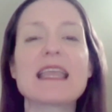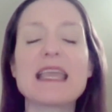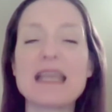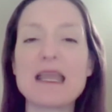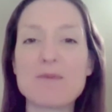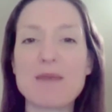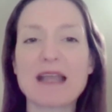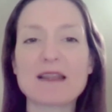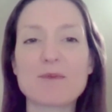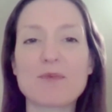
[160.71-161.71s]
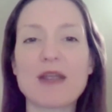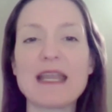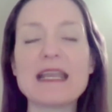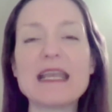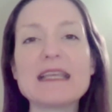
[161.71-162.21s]
can impact the
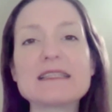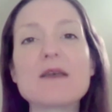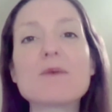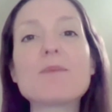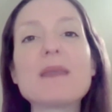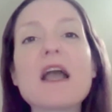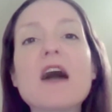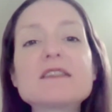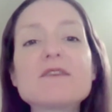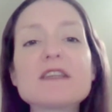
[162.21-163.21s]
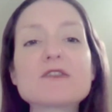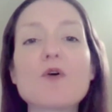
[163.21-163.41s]
brain is because of this